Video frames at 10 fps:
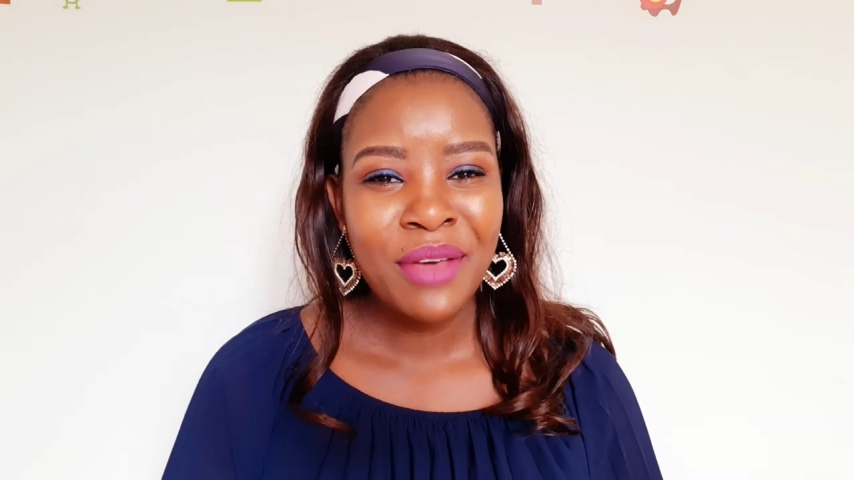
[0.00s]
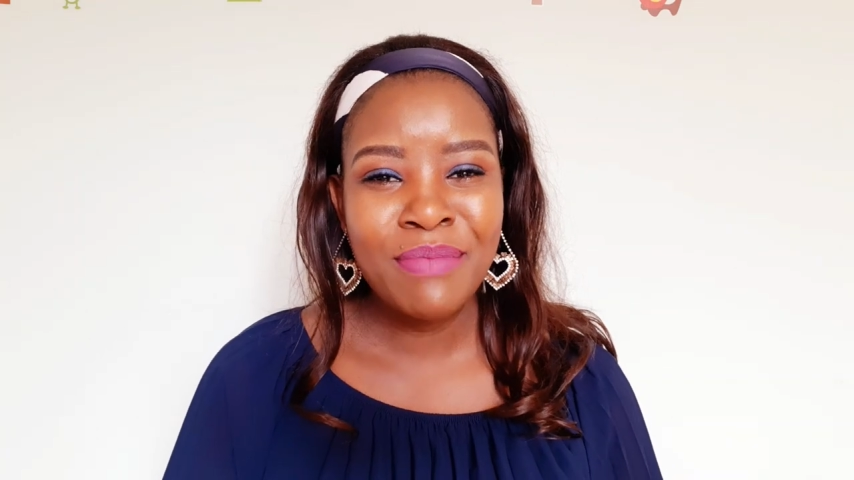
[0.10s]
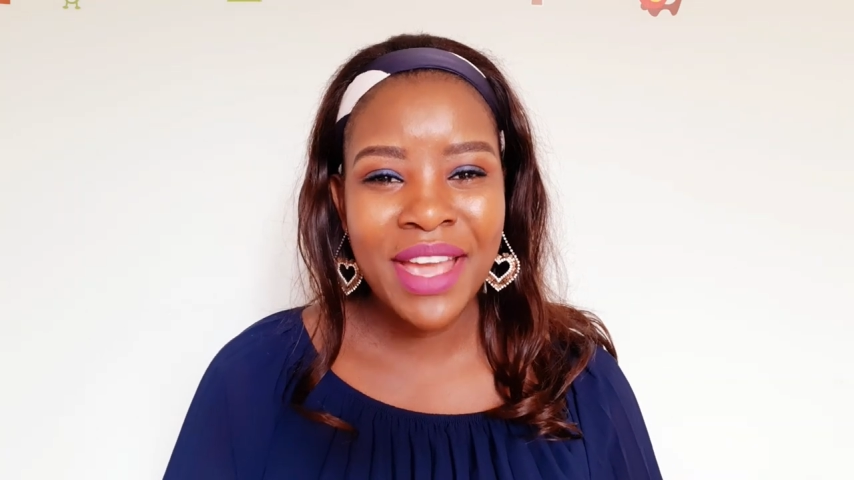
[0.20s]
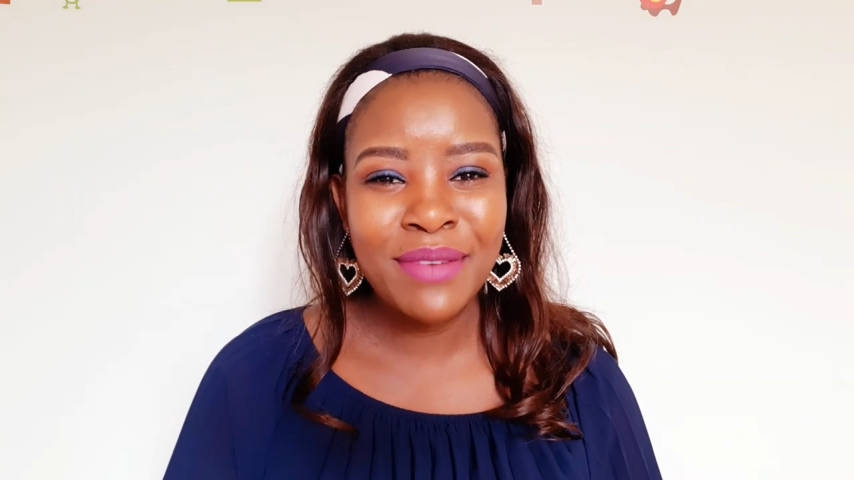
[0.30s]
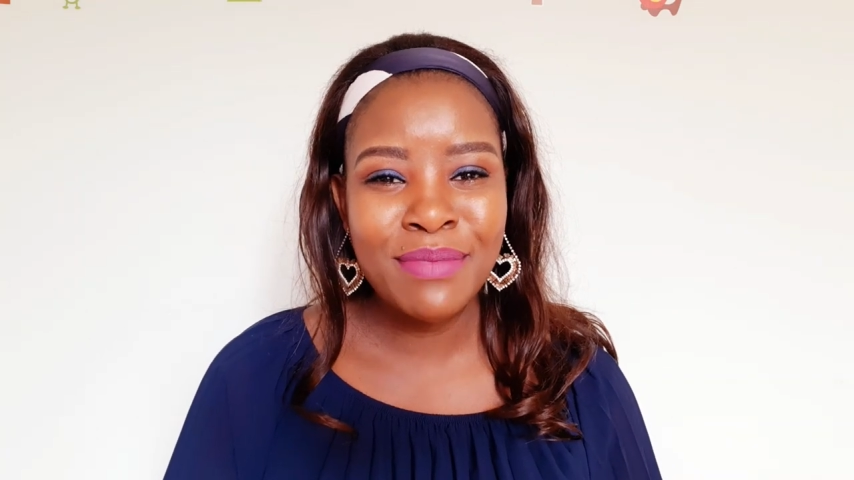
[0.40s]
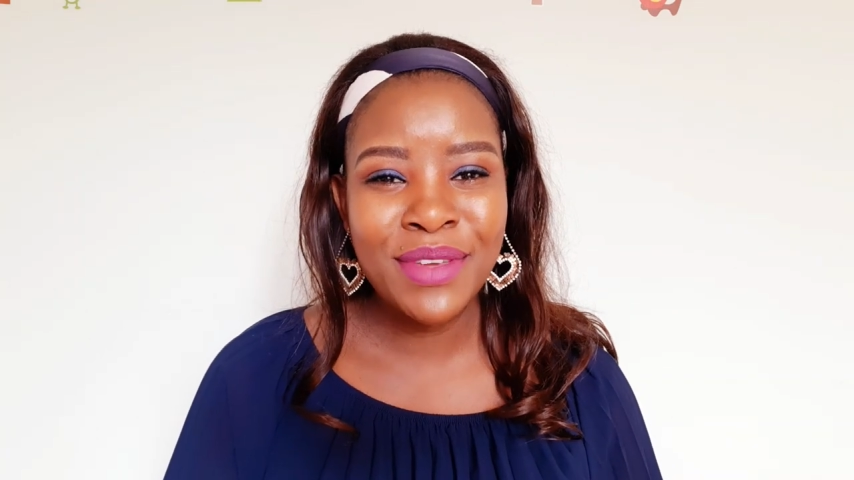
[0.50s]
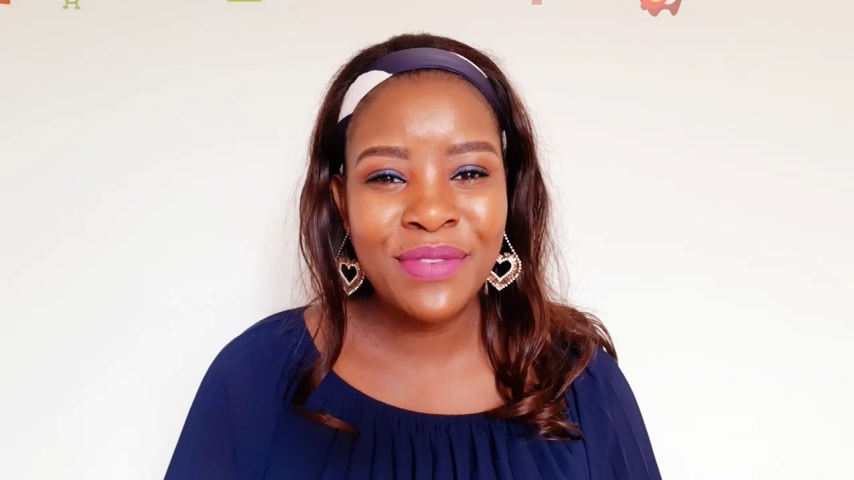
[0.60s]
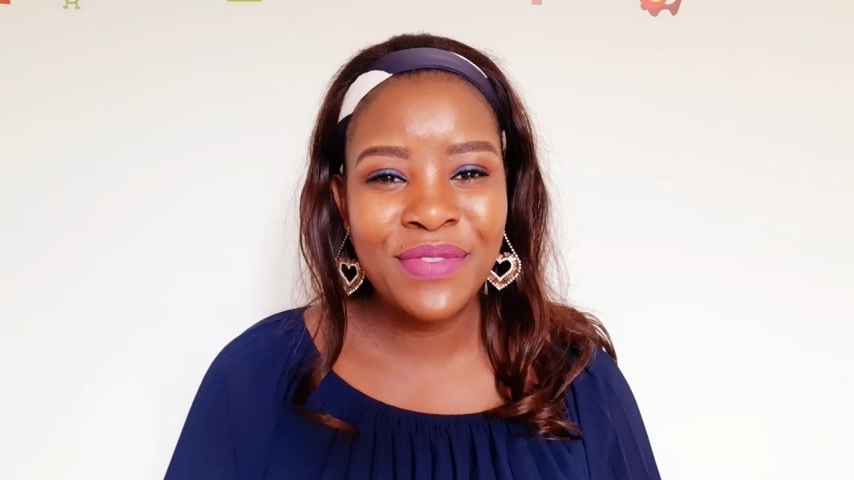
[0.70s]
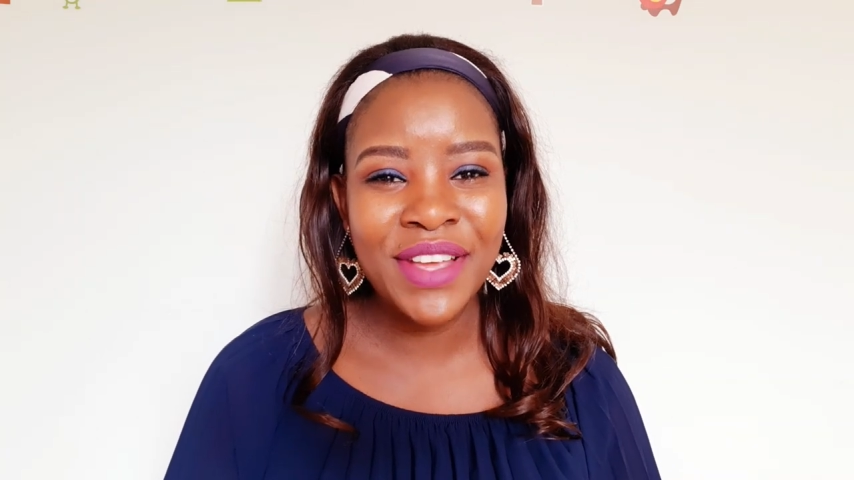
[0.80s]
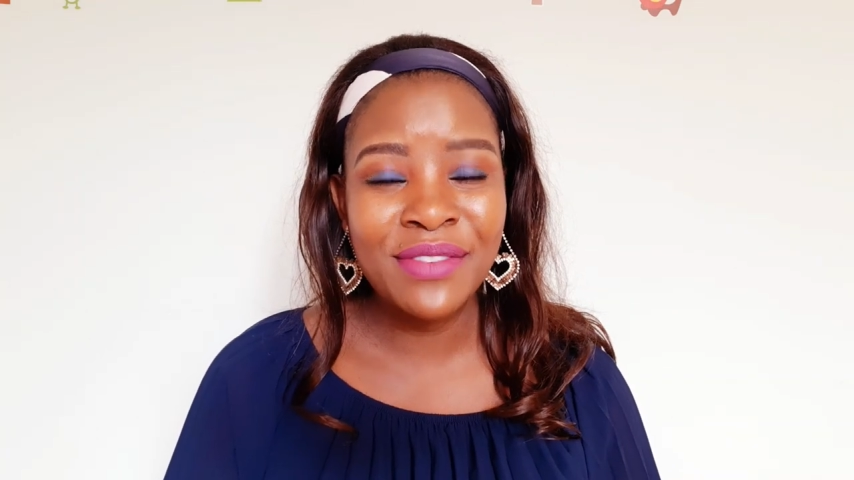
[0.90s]
made me
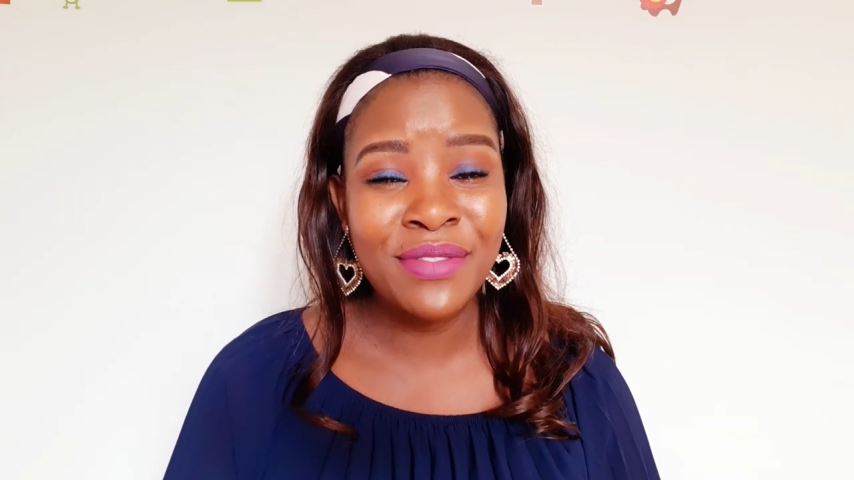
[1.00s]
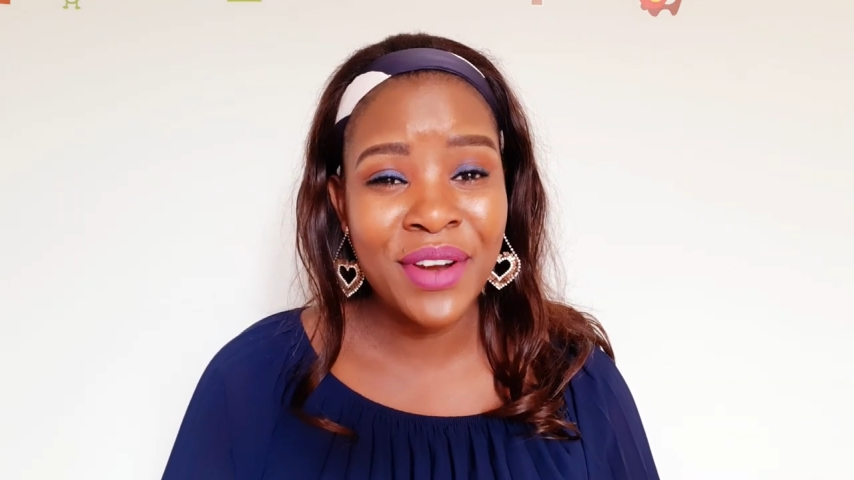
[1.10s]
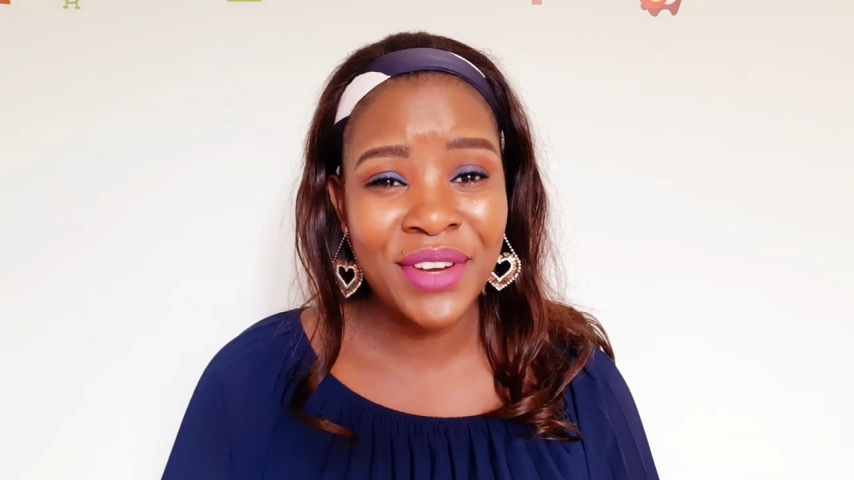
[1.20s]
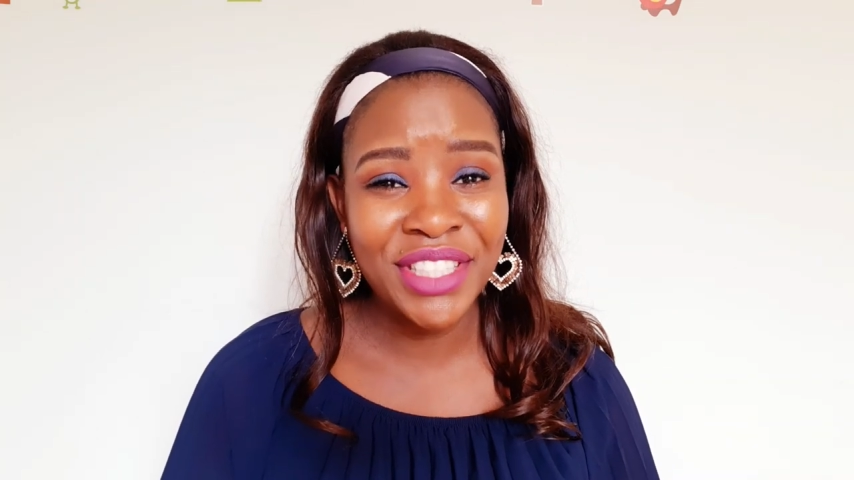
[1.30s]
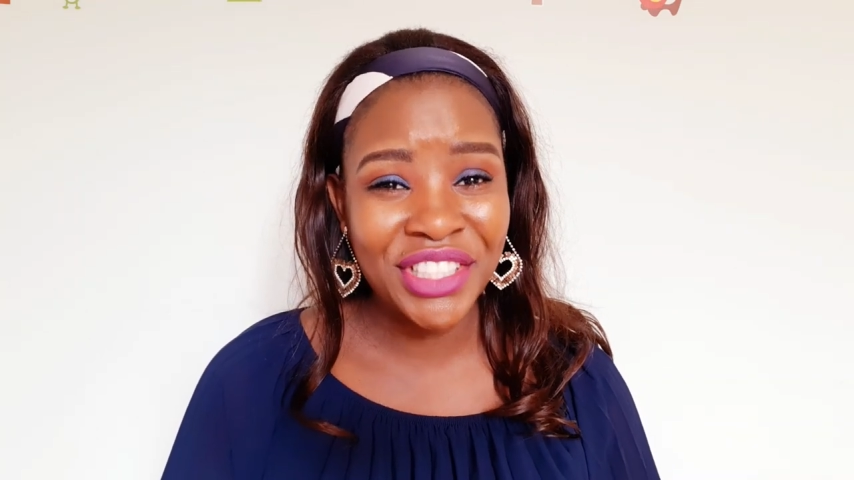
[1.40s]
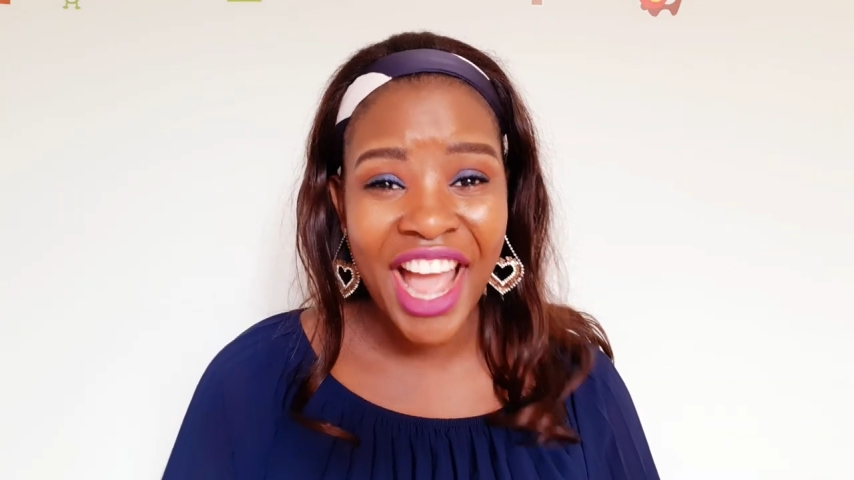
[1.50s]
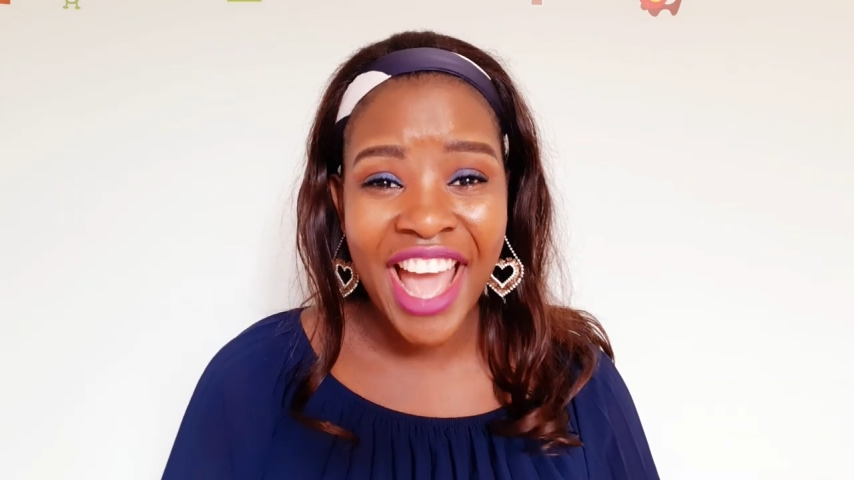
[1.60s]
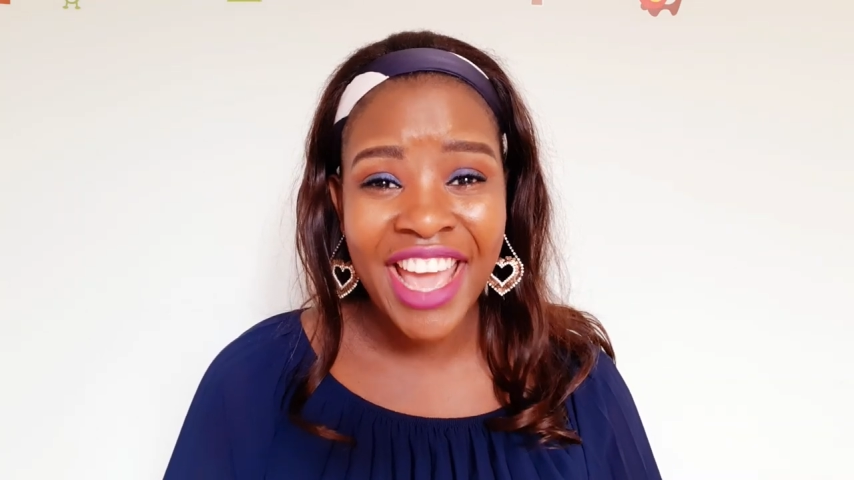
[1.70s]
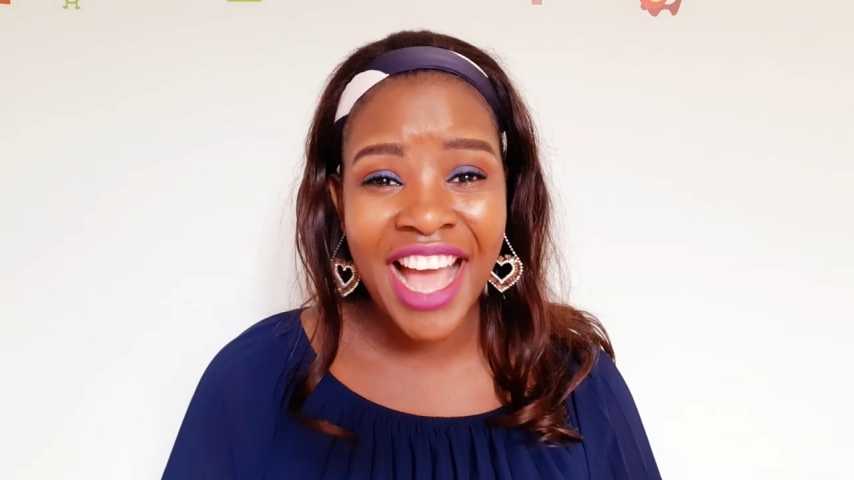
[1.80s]
feel very shy